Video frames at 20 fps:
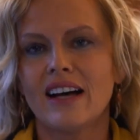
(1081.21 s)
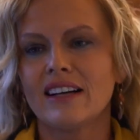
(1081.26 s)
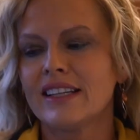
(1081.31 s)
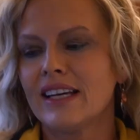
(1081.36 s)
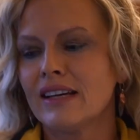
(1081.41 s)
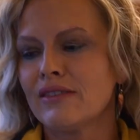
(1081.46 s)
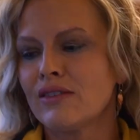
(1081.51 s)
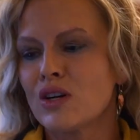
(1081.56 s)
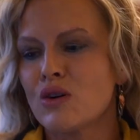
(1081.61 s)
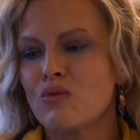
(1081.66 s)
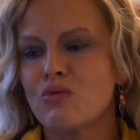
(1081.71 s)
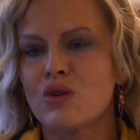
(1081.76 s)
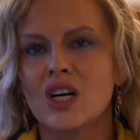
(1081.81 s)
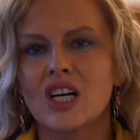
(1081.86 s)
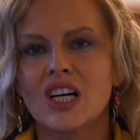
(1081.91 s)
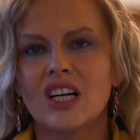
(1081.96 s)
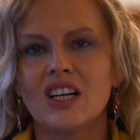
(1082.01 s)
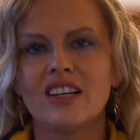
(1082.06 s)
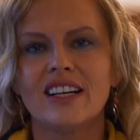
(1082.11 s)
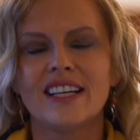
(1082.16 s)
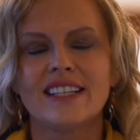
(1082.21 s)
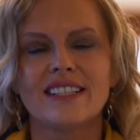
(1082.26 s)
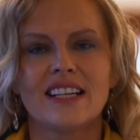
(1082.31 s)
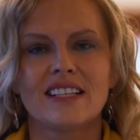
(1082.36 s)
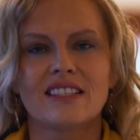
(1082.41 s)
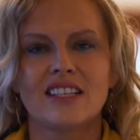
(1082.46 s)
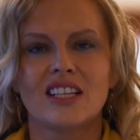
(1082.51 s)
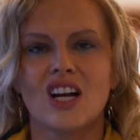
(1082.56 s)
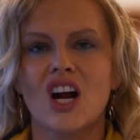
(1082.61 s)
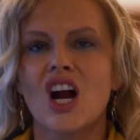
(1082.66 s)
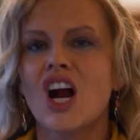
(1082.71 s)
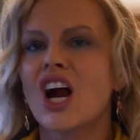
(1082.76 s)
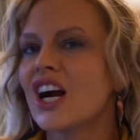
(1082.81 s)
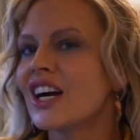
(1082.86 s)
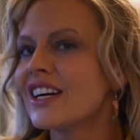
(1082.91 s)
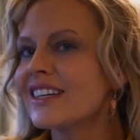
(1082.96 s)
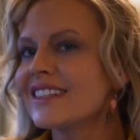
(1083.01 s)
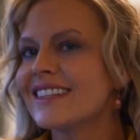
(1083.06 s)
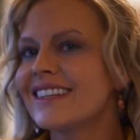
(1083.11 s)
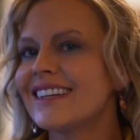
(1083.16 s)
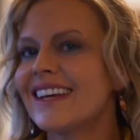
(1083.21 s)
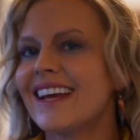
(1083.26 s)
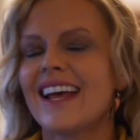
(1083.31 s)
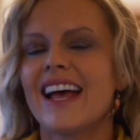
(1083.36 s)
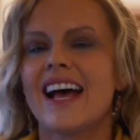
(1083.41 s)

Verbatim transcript: give it a whirl. It doesn't hurt